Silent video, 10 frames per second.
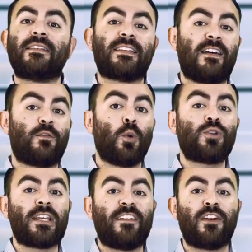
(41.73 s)
several
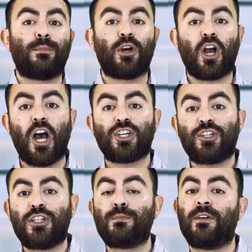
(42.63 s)
safety
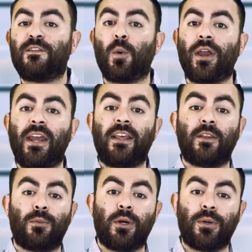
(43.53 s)
precautions before hitting
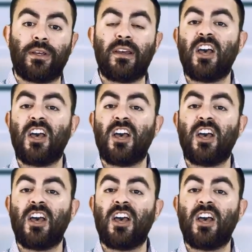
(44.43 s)
the road.